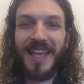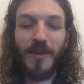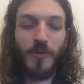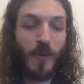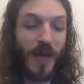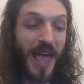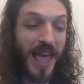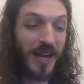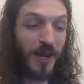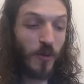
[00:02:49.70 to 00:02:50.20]

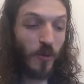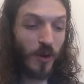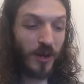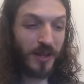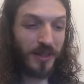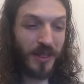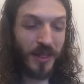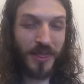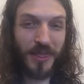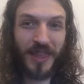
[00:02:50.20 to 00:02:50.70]
any one
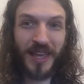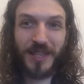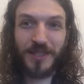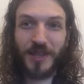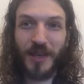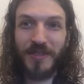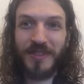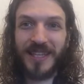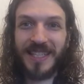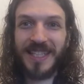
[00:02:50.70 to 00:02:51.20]
of the things
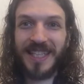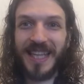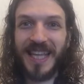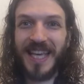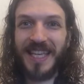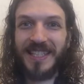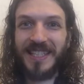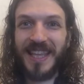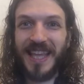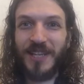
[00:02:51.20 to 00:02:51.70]
on this
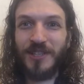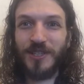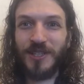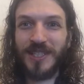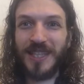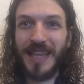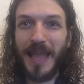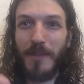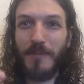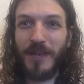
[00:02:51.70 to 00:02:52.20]
list, then
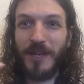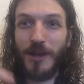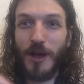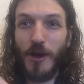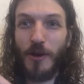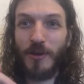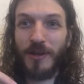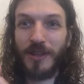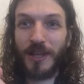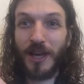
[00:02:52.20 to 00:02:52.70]
just let me
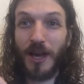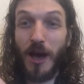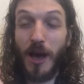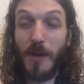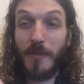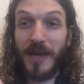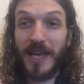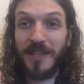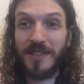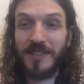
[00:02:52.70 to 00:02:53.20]
know in the
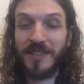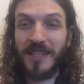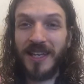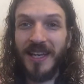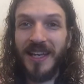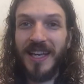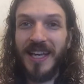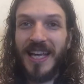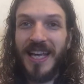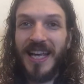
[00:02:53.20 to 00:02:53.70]
comments.
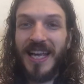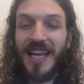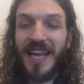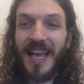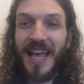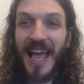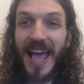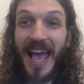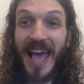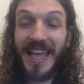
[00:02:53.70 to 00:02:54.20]

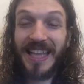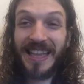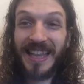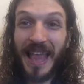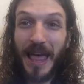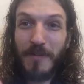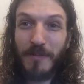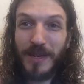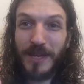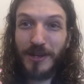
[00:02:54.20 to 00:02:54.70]
And
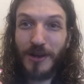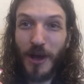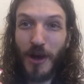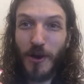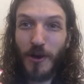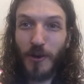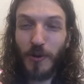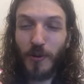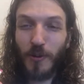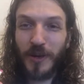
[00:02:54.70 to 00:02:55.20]
let me
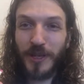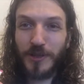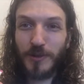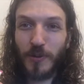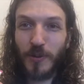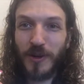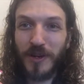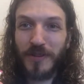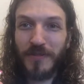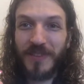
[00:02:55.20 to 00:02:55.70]
know which
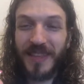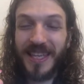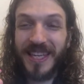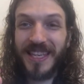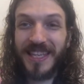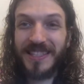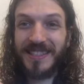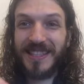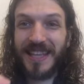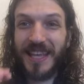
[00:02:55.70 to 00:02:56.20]
one of
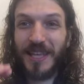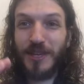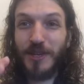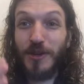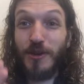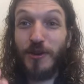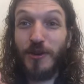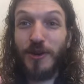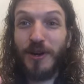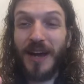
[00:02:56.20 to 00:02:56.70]
these that
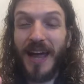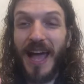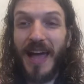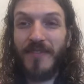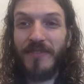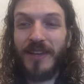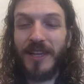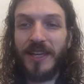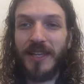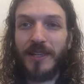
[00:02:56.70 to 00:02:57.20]
you're
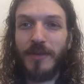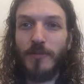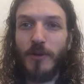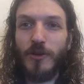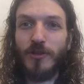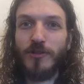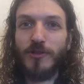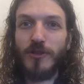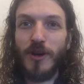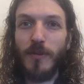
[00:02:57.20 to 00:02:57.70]
having the
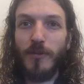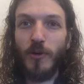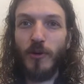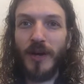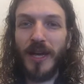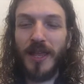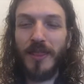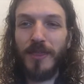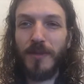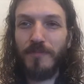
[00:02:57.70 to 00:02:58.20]
most trouble
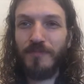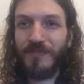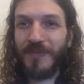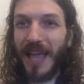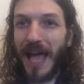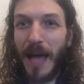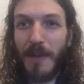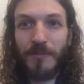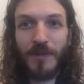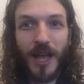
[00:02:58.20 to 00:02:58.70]
with.
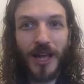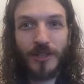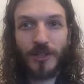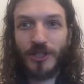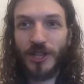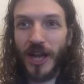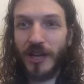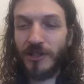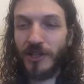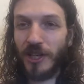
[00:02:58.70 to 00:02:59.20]
I'm not
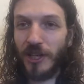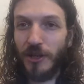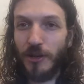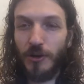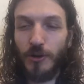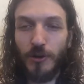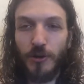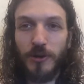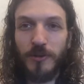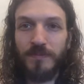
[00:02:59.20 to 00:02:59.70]
judging
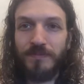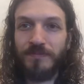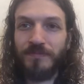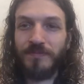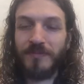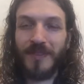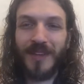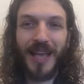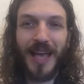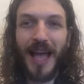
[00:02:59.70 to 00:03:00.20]
you.
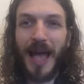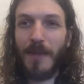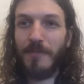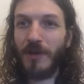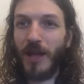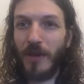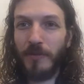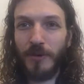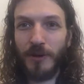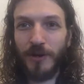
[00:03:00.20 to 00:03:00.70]
I'm
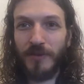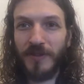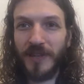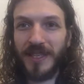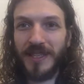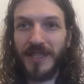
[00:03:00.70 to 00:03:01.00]
not perfect